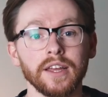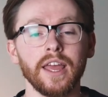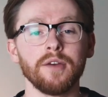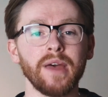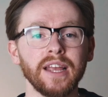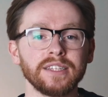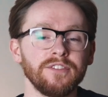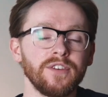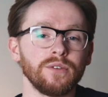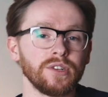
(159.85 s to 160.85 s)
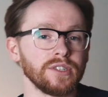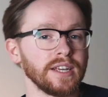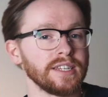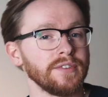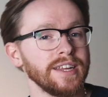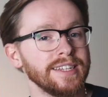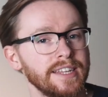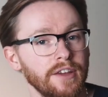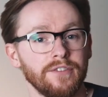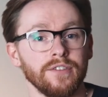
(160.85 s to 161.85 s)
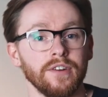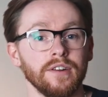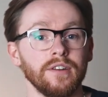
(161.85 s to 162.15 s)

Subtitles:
It makes it feel just like something different